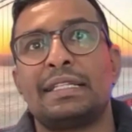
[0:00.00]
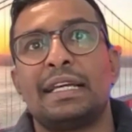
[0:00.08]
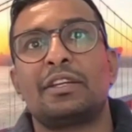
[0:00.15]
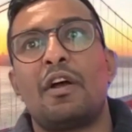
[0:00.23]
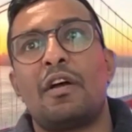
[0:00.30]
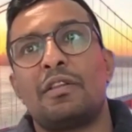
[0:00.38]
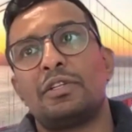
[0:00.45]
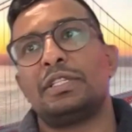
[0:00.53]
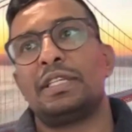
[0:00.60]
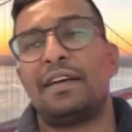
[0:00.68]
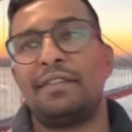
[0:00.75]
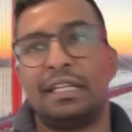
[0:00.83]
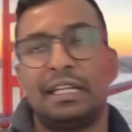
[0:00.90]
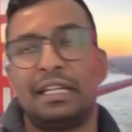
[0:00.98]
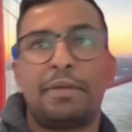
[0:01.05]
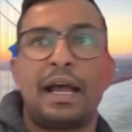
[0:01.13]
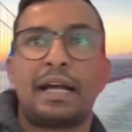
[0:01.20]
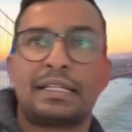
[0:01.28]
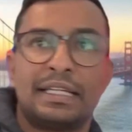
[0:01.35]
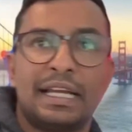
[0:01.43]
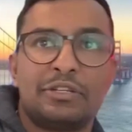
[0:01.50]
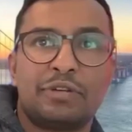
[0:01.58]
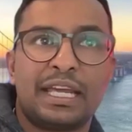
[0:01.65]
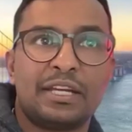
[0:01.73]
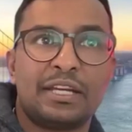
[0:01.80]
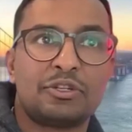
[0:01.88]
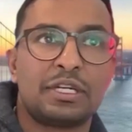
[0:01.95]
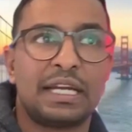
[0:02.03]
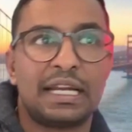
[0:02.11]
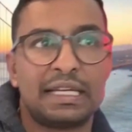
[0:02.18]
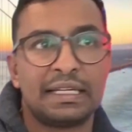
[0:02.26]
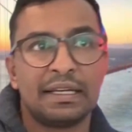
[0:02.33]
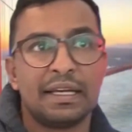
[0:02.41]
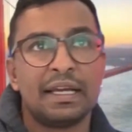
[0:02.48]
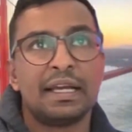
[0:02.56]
technology is having an impact in education. And,